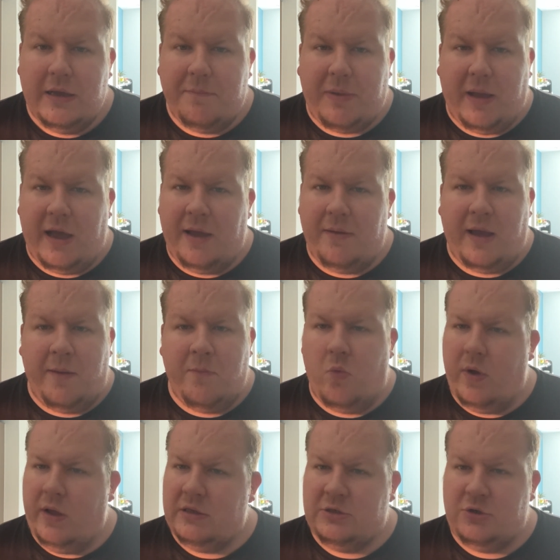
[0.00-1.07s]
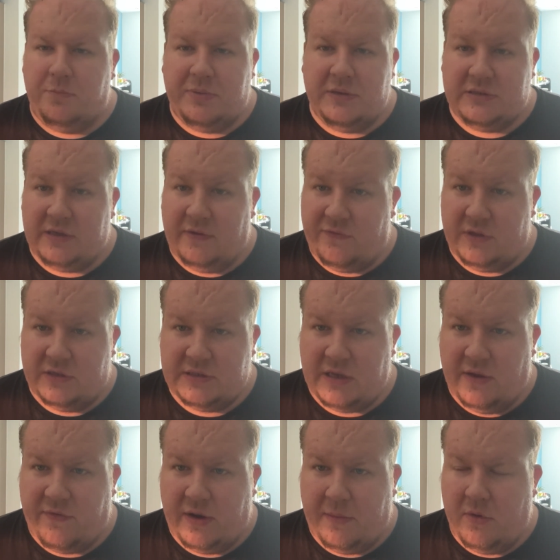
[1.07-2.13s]
But I'm way too busy for this
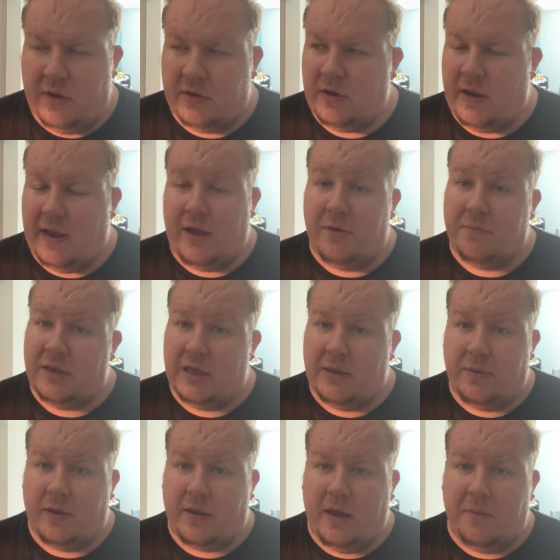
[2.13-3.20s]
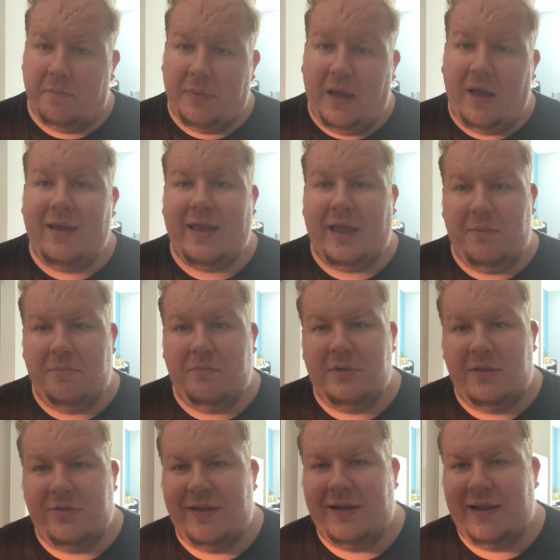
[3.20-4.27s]
stuff anymore. I don't know how I'm keeping up, but I am
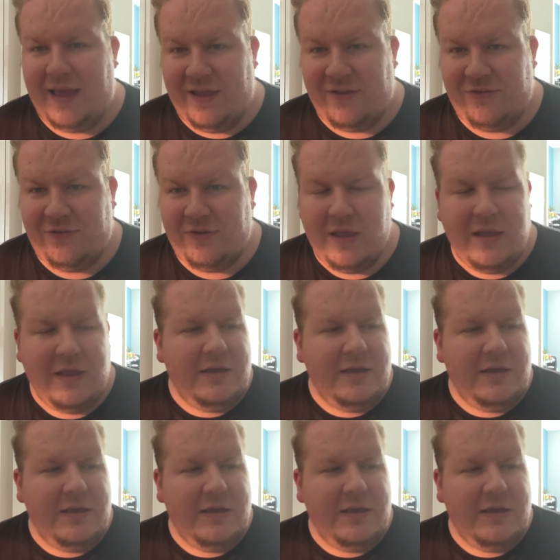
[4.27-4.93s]
nonetheless.